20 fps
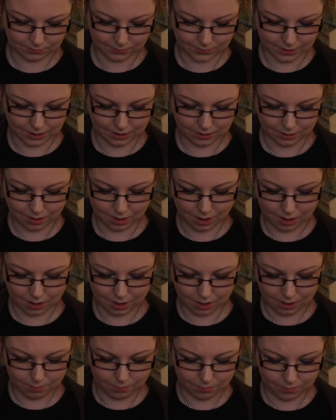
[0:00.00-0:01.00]
And I
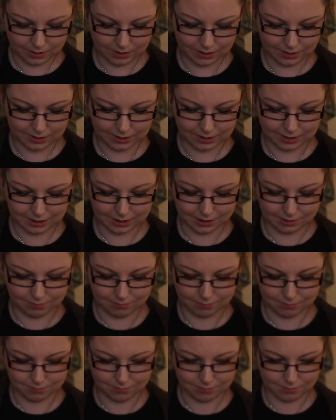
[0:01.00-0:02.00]
am really
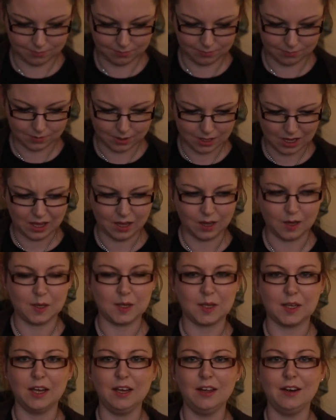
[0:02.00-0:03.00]

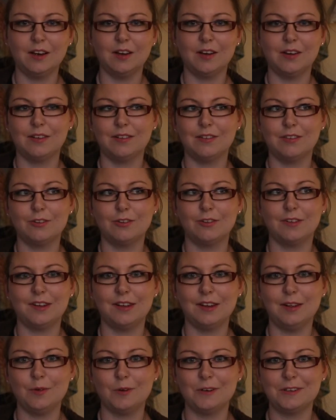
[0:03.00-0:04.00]
excited to
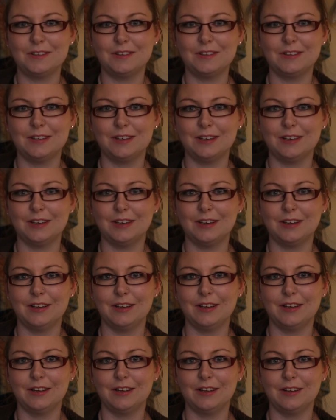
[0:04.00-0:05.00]
see what
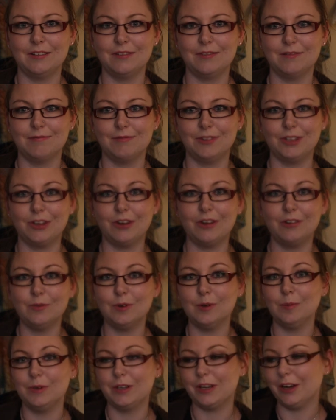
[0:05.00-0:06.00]
the yarn
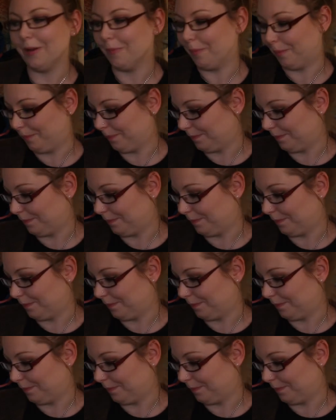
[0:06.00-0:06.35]
will become.